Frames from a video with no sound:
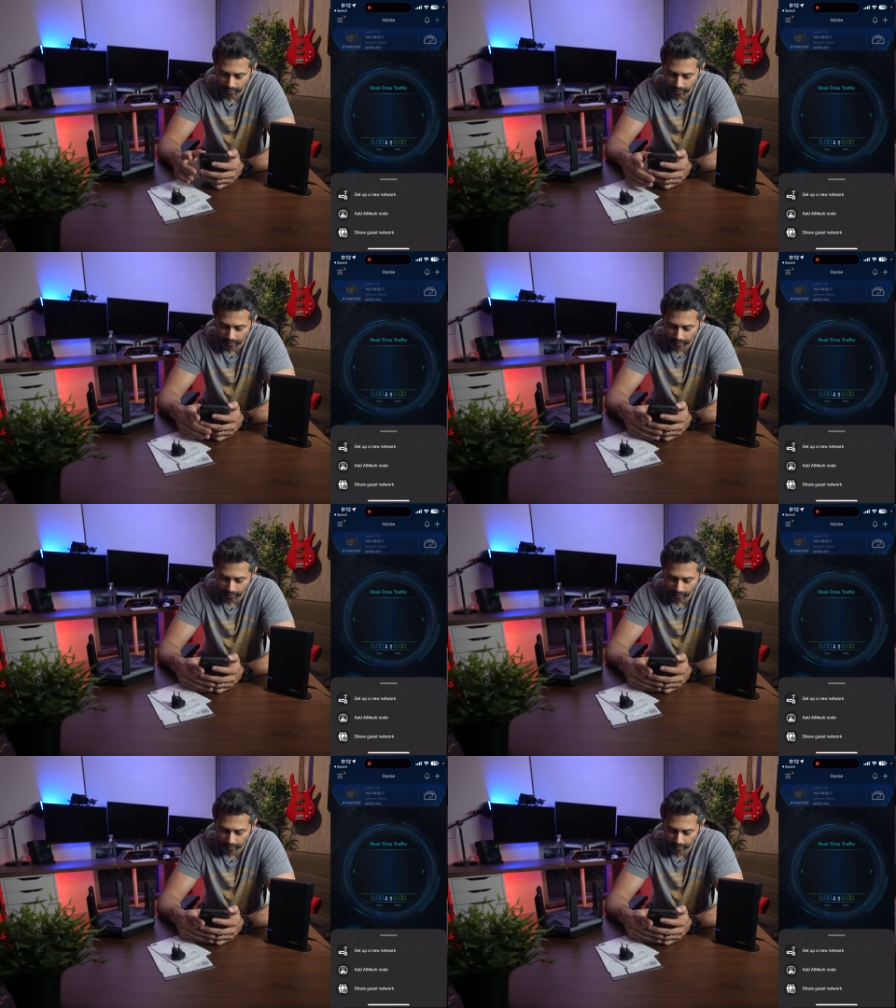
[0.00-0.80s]

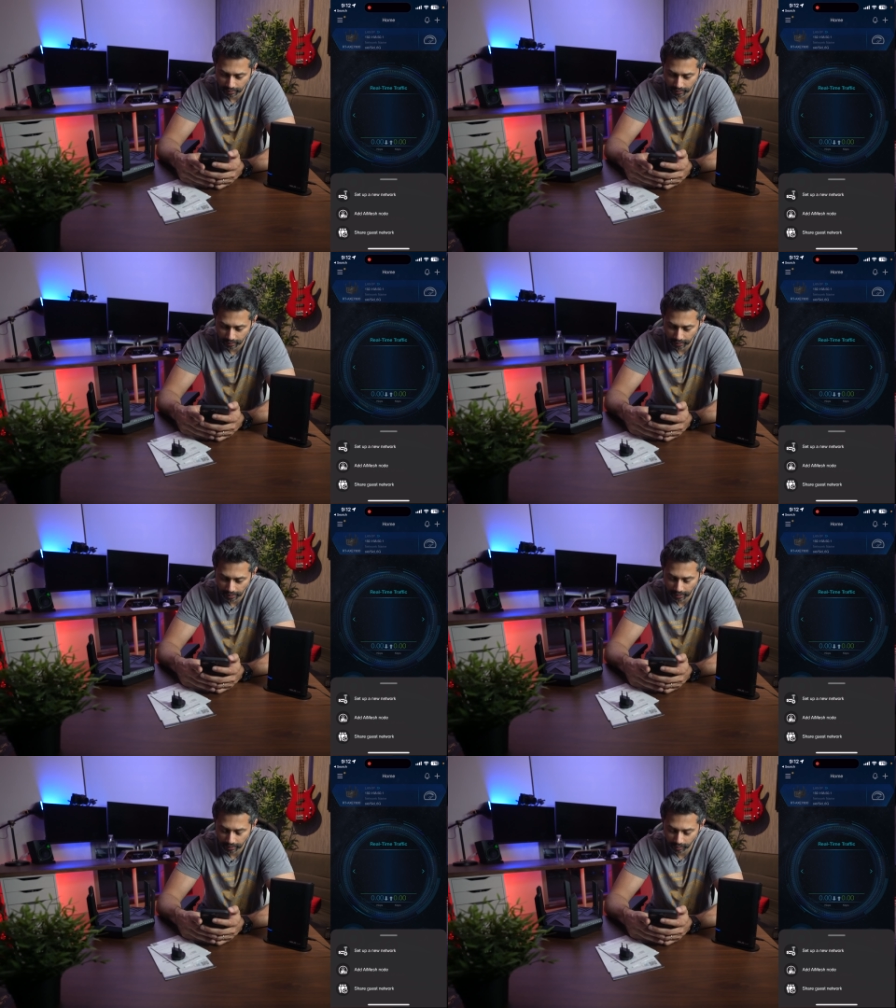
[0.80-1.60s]
and
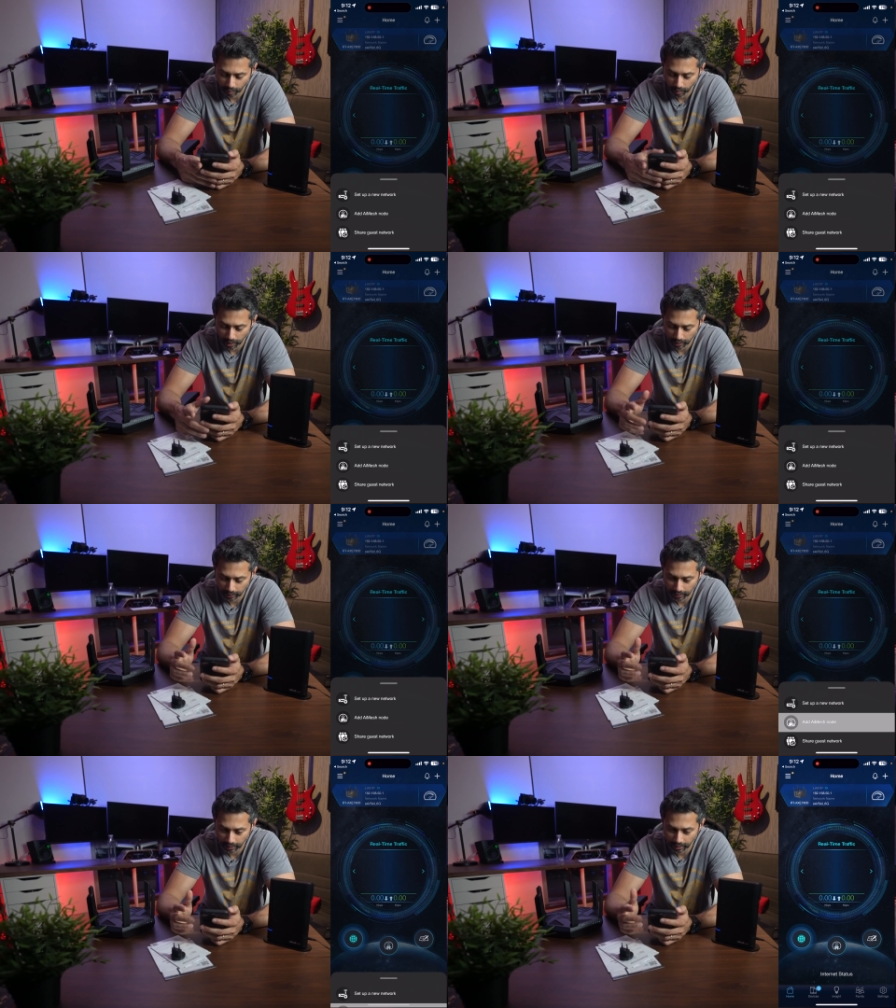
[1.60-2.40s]
add a
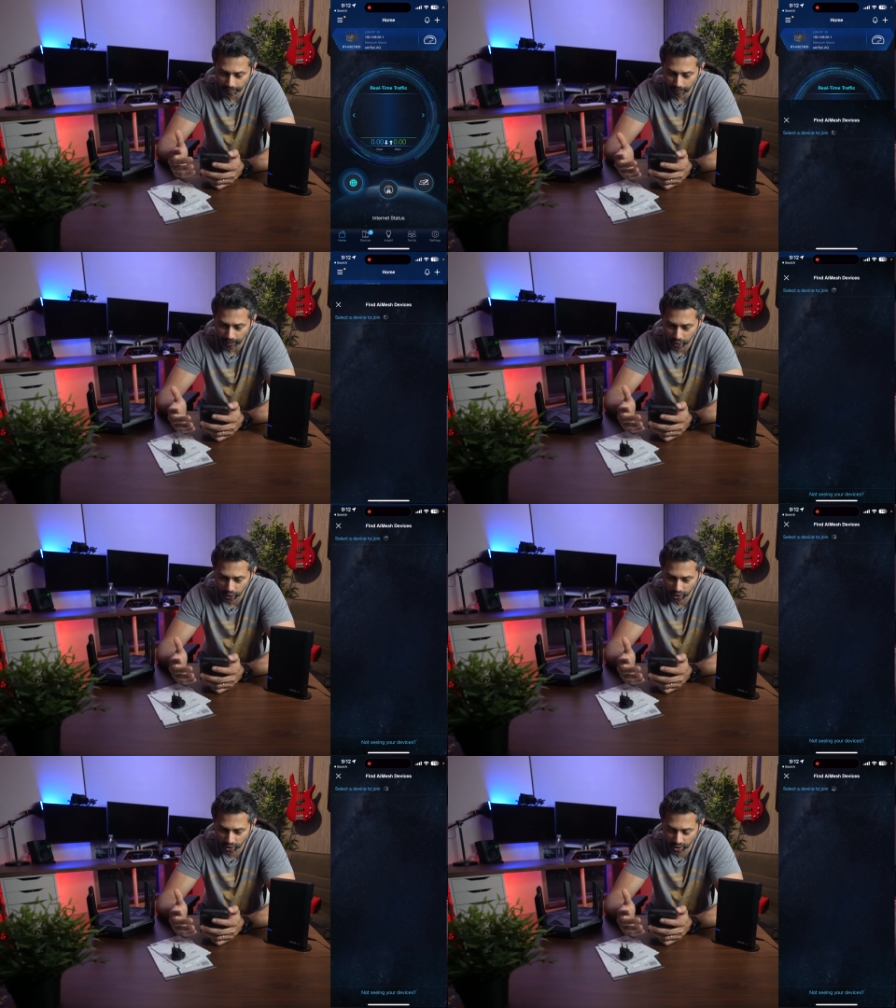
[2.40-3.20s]
A I
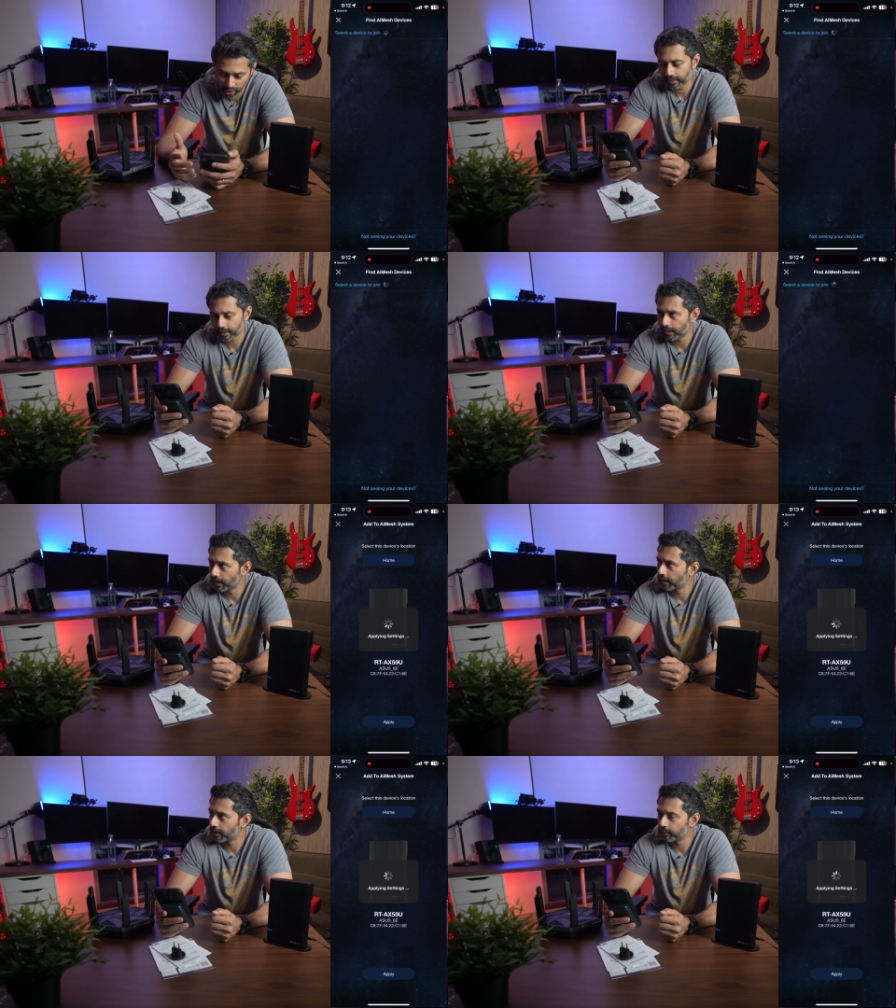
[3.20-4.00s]
mesh.
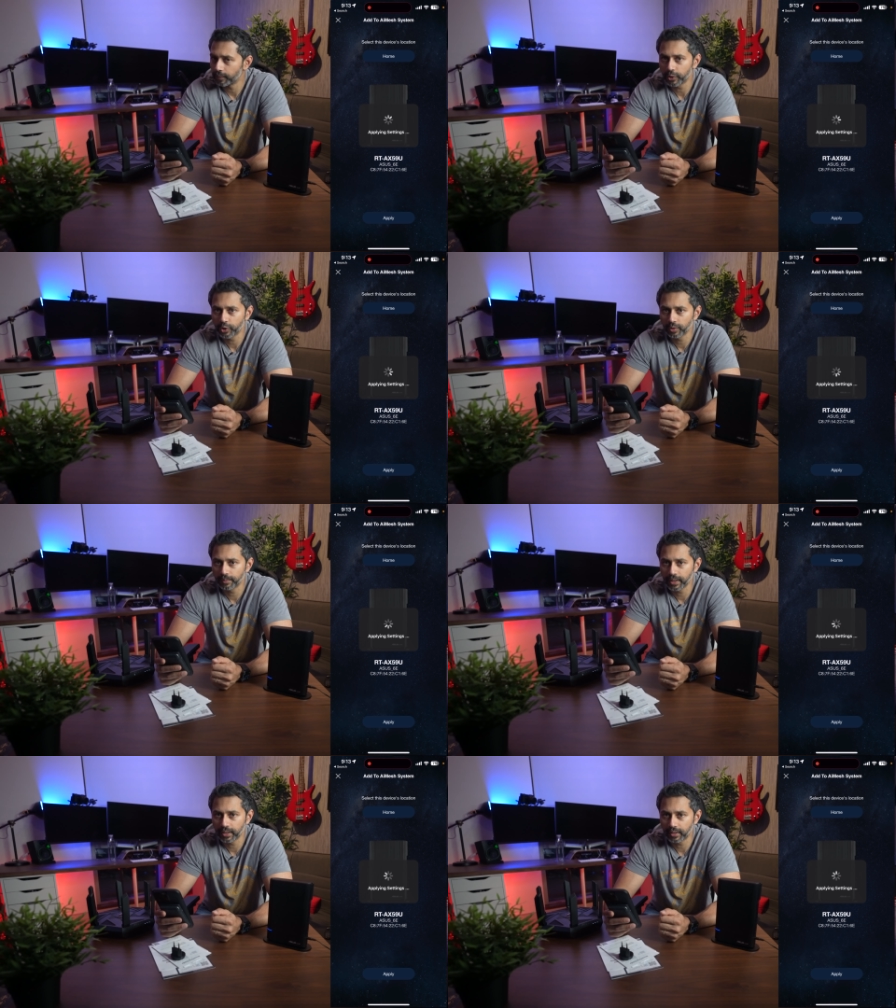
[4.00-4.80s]
and we should
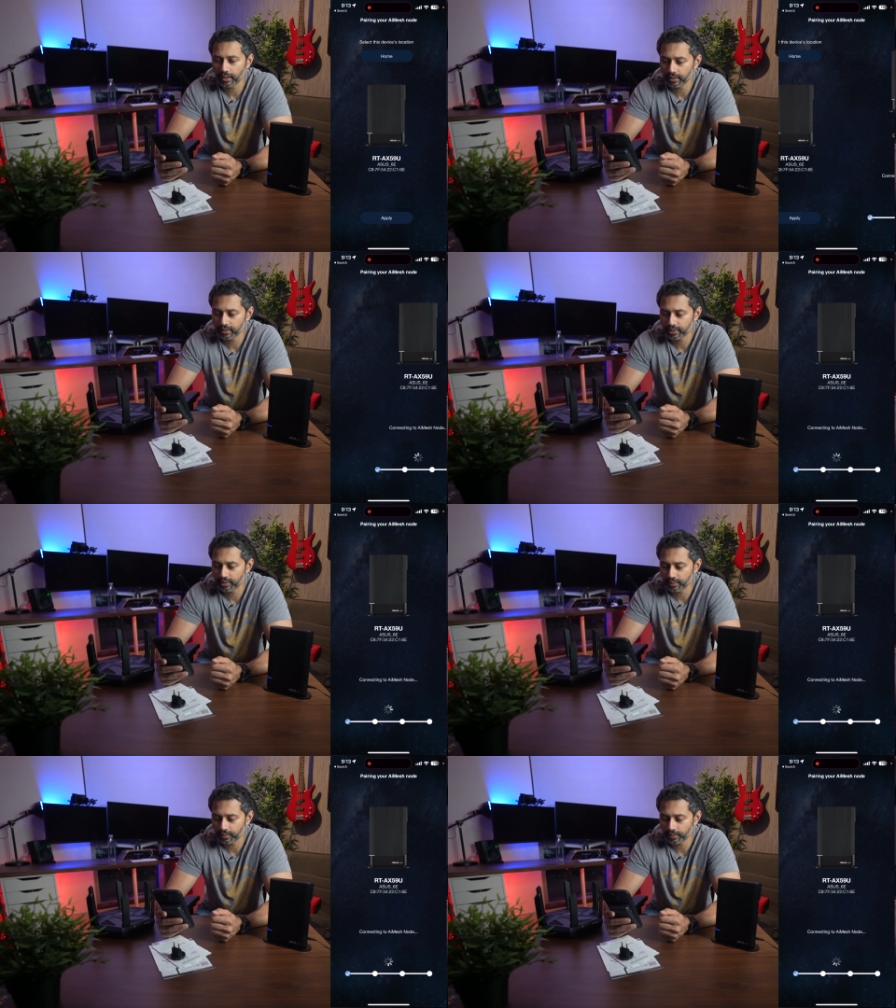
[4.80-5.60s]
be done
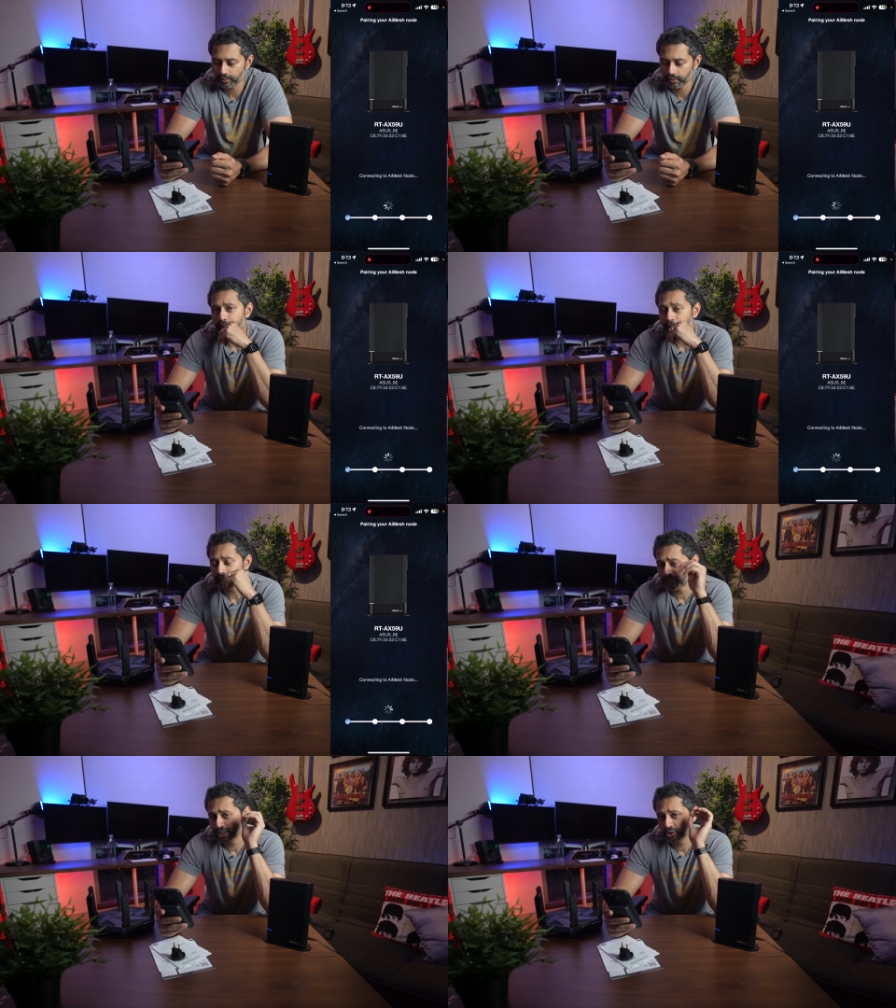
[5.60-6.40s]
soon. The
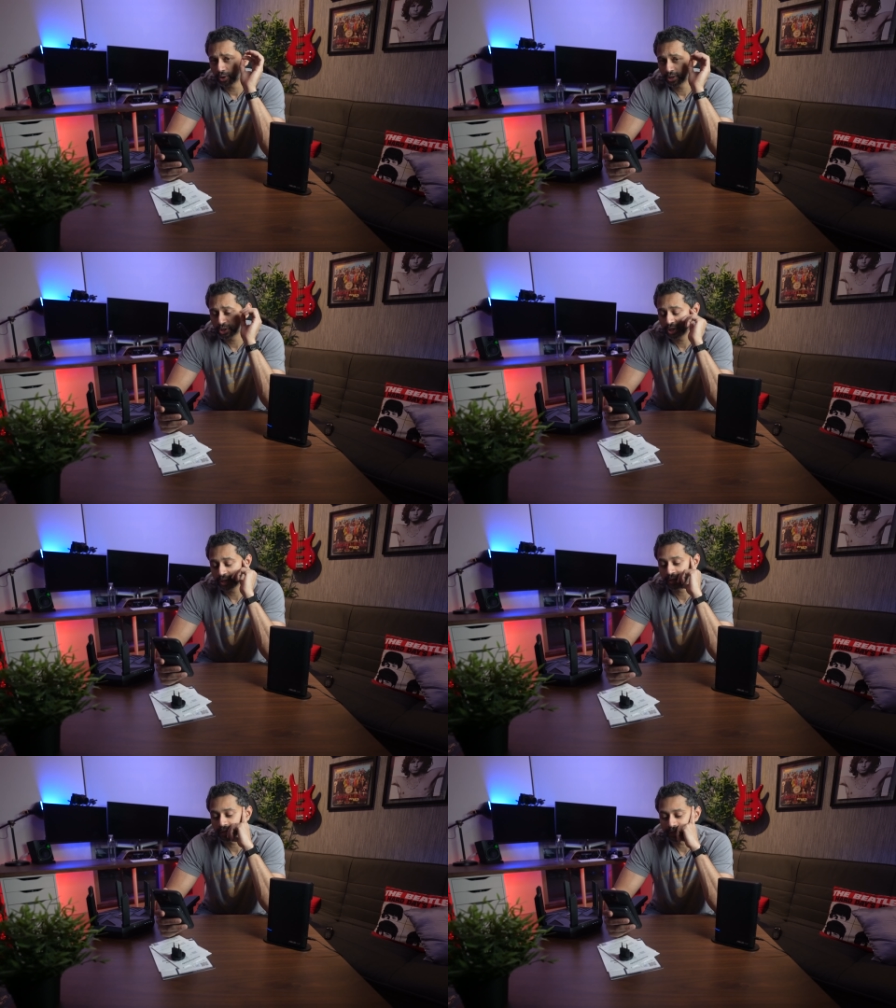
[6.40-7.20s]
mesh technology
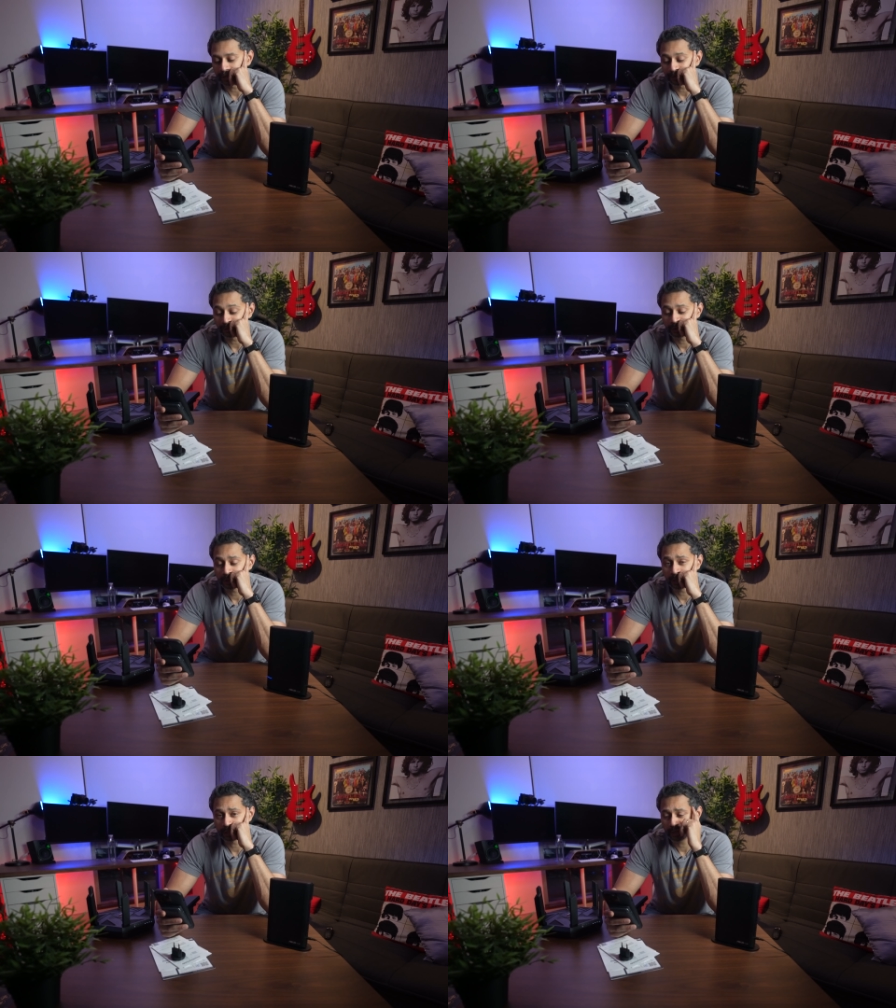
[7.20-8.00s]
is
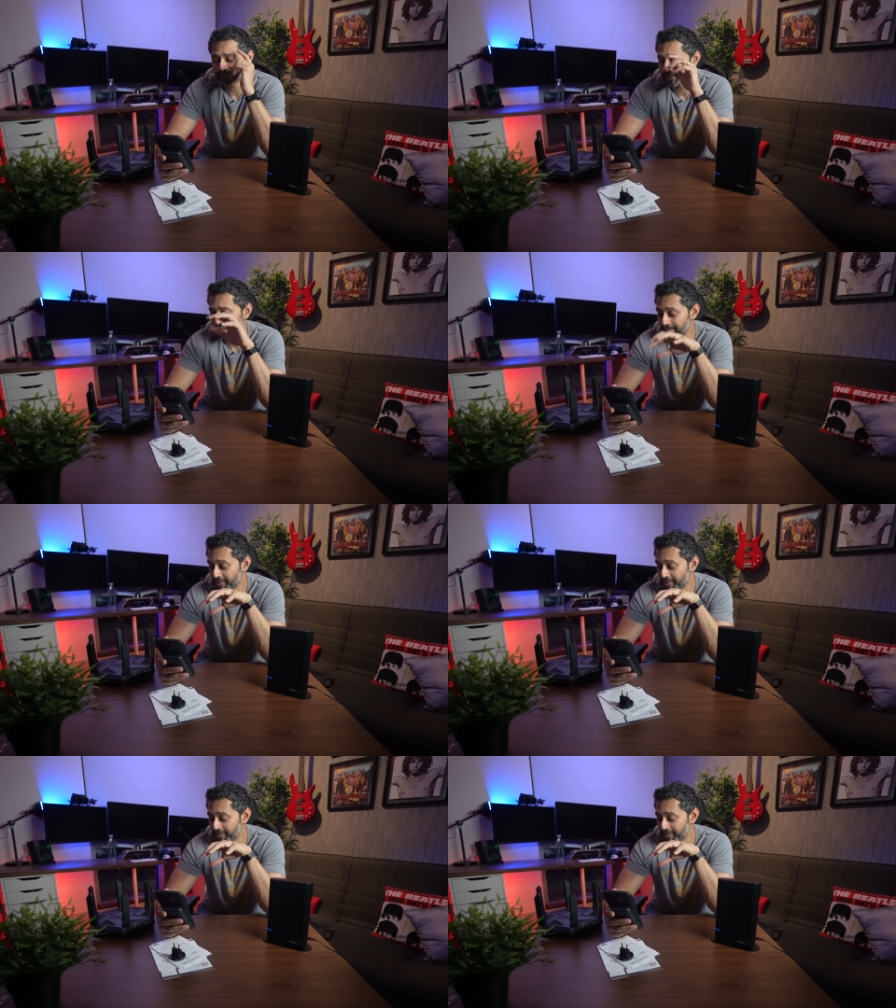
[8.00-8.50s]
interesting. As I've said